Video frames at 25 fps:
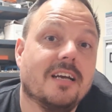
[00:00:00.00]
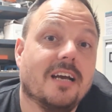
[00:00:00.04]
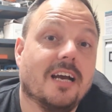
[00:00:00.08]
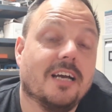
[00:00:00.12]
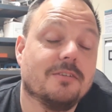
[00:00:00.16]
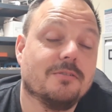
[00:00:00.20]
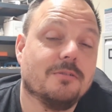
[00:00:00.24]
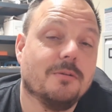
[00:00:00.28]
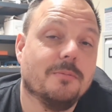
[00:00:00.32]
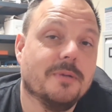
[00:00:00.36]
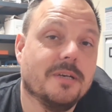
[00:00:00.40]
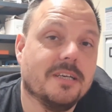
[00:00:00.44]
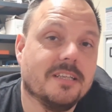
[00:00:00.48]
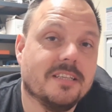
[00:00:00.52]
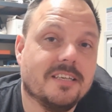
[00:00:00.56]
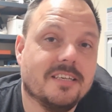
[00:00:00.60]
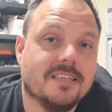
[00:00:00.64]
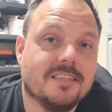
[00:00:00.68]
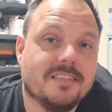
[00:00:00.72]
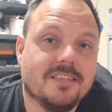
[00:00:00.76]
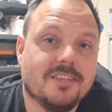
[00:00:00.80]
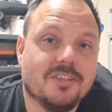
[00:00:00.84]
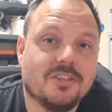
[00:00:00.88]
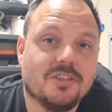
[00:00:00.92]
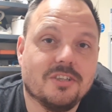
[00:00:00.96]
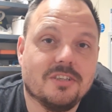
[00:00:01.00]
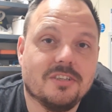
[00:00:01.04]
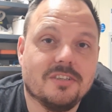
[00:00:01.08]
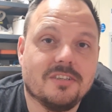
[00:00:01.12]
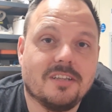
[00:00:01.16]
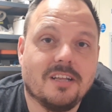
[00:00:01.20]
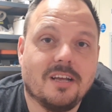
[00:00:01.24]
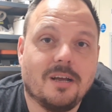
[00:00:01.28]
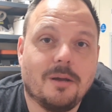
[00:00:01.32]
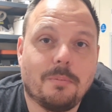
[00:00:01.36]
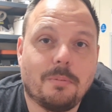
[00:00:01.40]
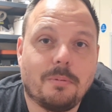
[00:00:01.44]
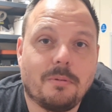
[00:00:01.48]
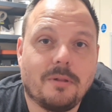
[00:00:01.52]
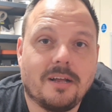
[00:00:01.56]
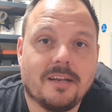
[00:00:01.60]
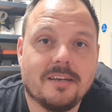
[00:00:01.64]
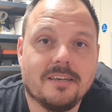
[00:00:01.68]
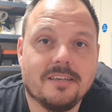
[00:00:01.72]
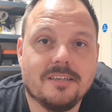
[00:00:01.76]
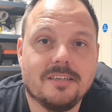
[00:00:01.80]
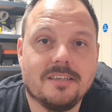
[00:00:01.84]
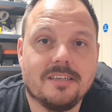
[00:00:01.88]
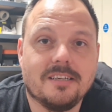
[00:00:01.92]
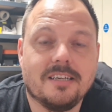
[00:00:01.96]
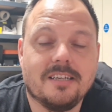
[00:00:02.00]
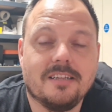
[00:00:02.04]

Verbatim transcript: as we make the additions that are planned